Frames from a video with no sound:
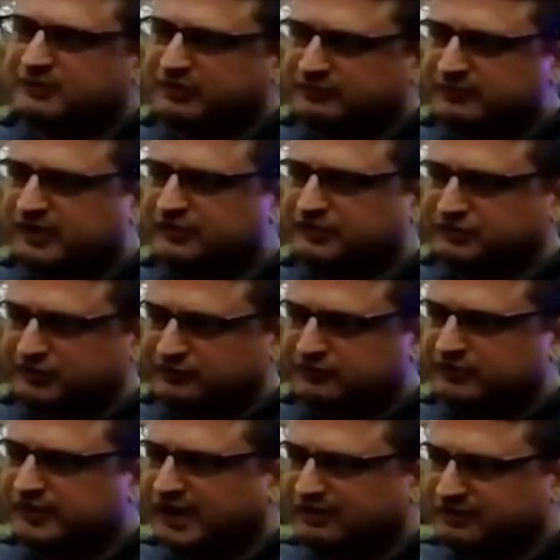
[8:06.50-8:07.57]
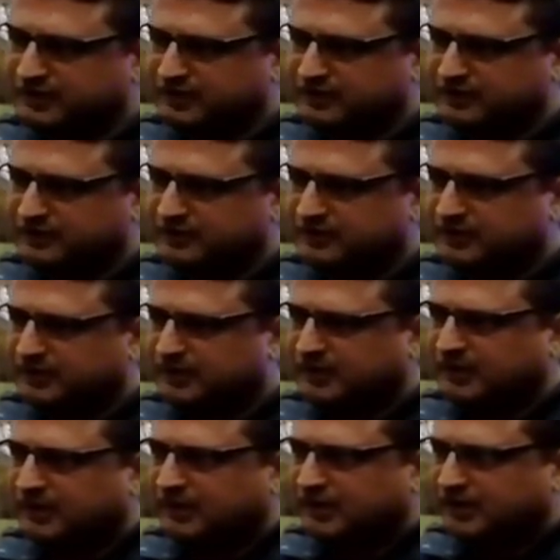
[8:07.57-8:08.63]
of the messenger for that thing,
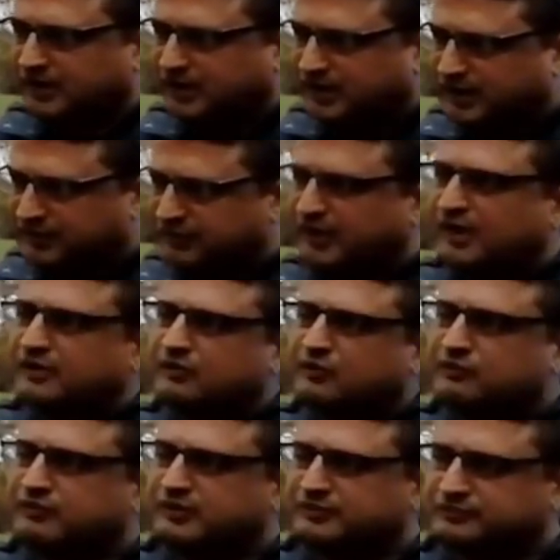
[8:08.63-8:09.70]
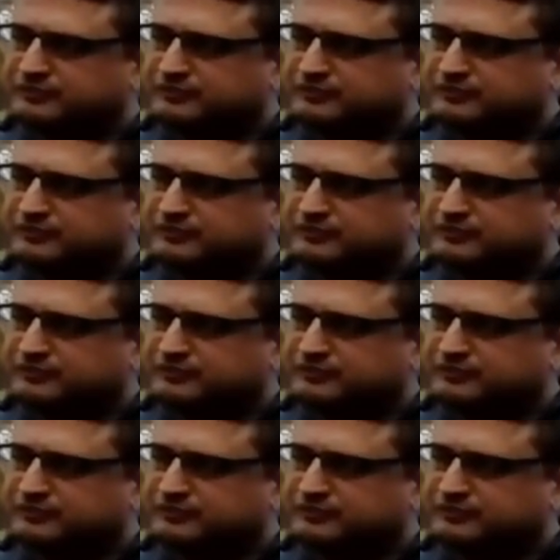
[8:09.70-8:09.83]
is it unlawful?